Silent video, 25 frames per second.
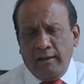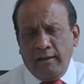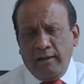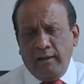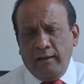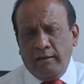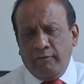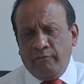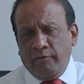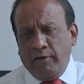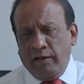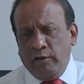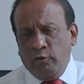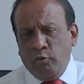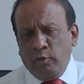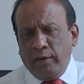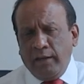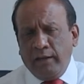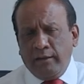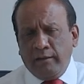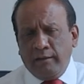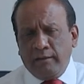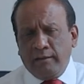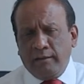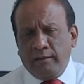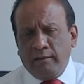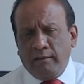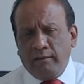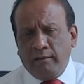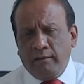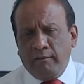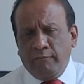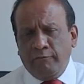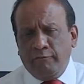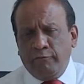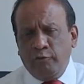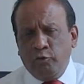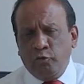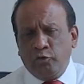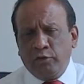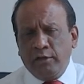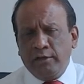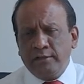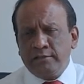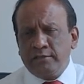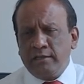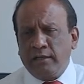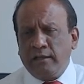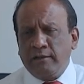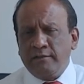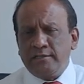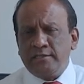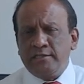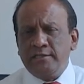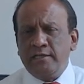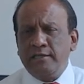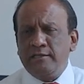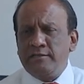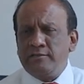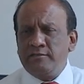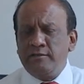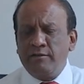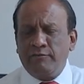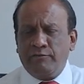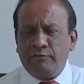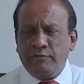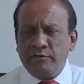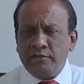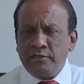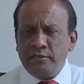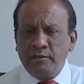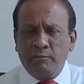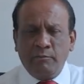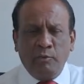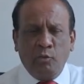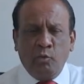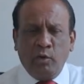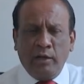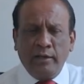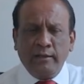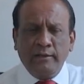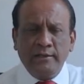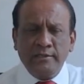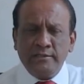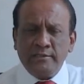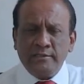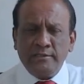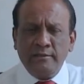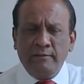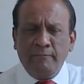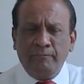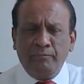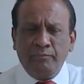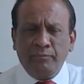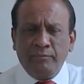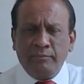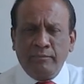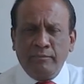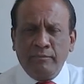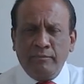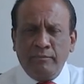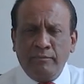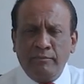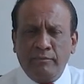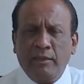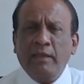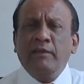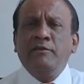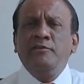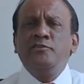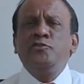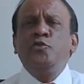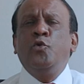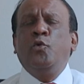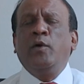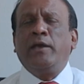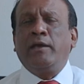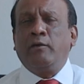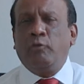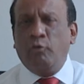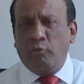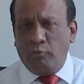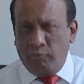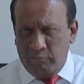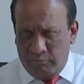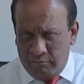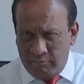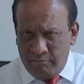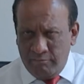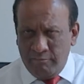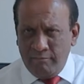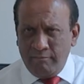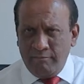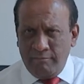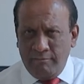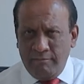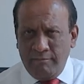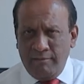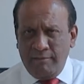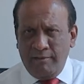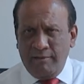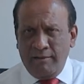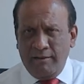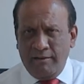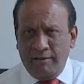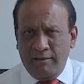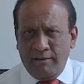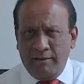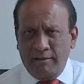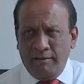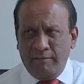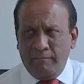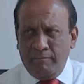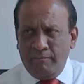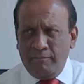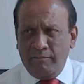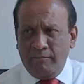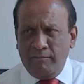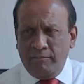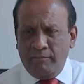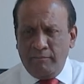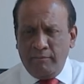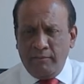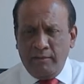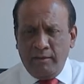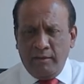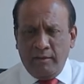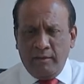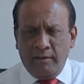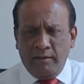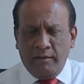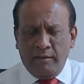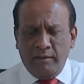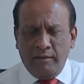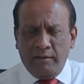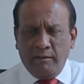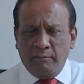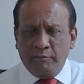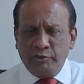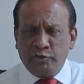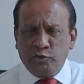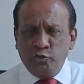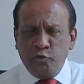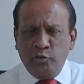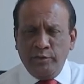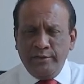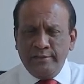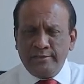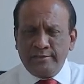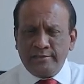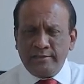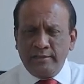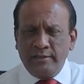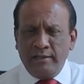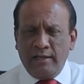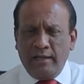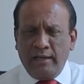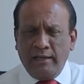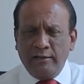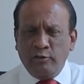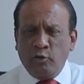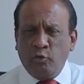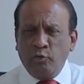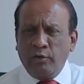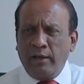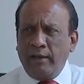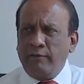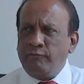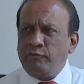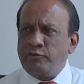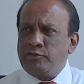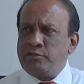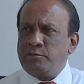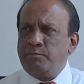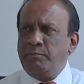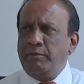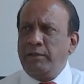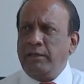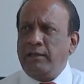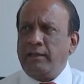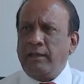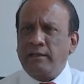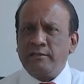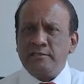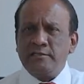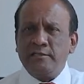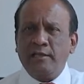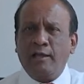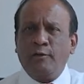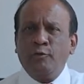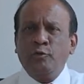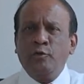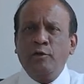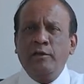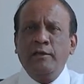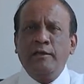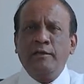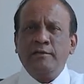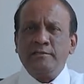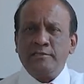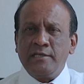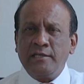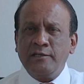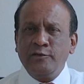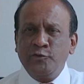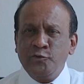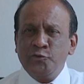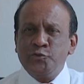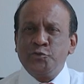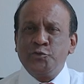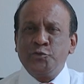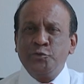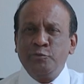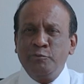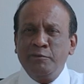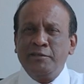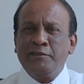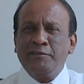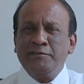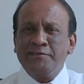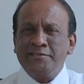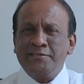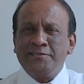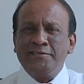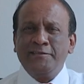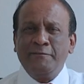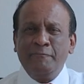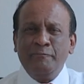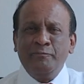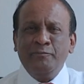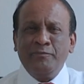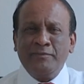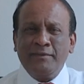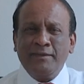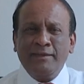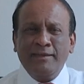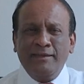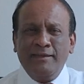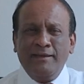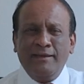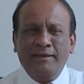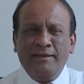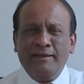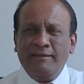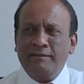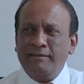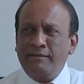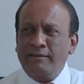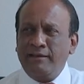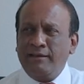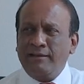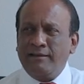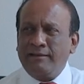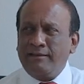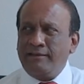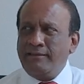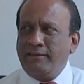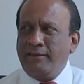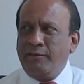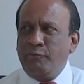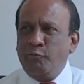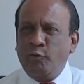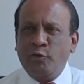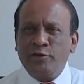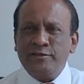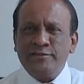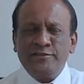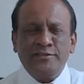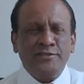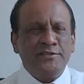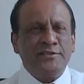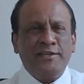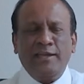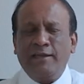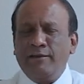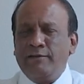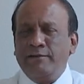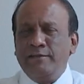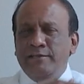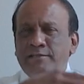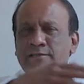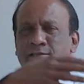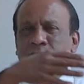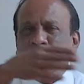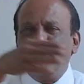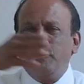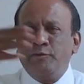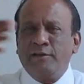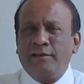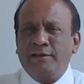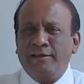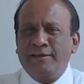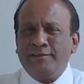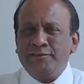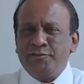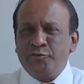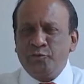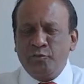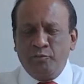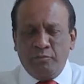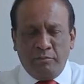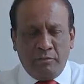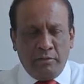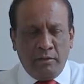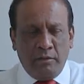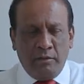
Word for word: And if I look at it, there are a few things that I see as different. Number one is there is no echo. Um, number two is I don't have to speak as loudly as I used to because uh, the, the just carries into the classroom.